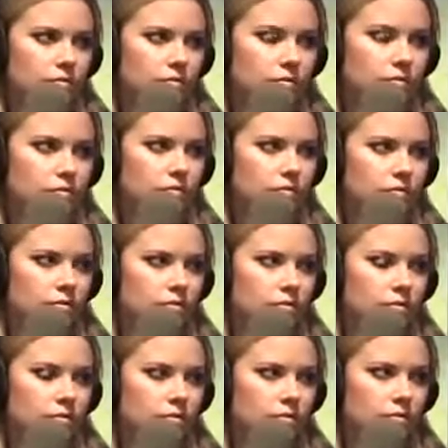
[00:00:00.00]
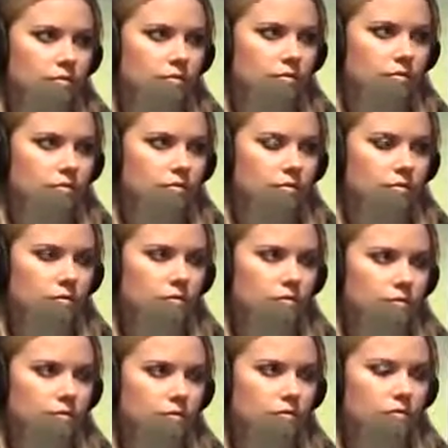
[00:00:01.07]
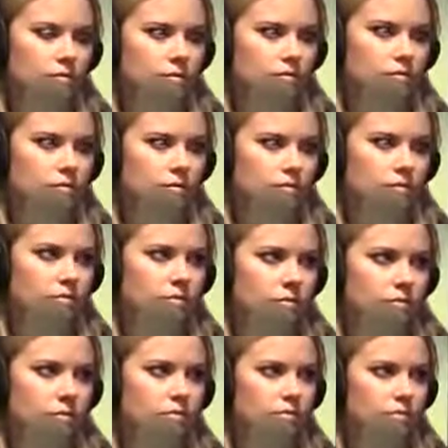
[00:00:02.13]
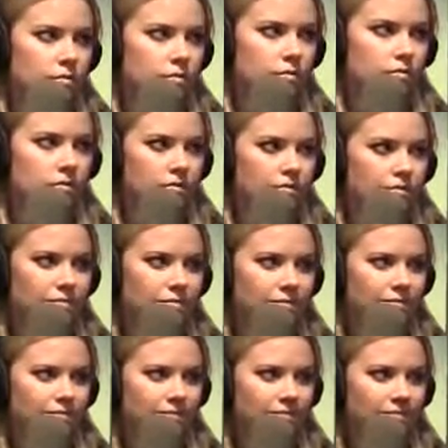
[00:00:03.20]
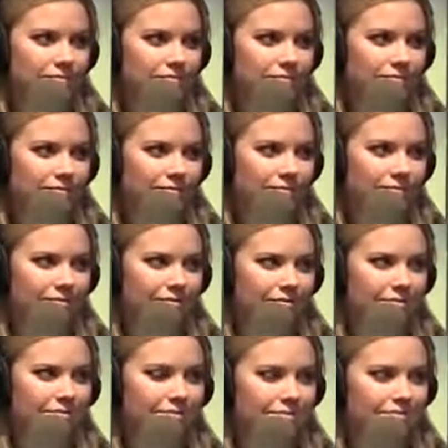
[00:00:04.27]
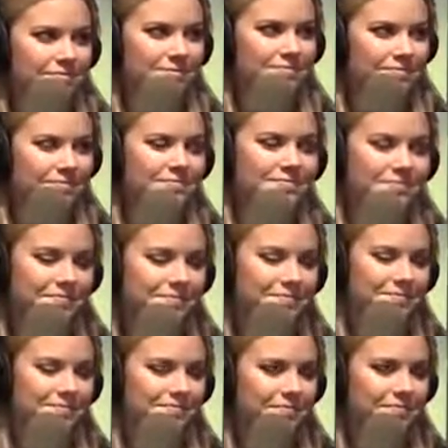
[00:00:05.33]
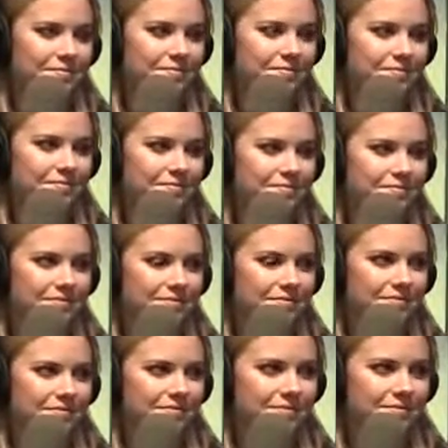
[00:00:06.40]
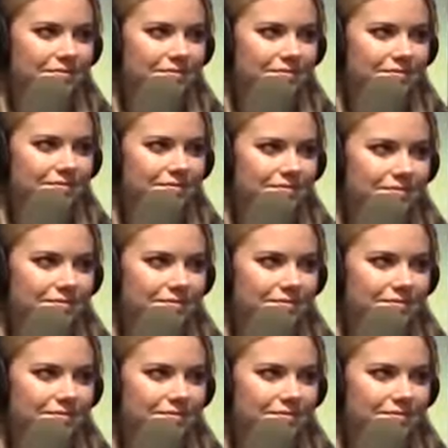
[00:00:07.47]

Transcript: [no speech]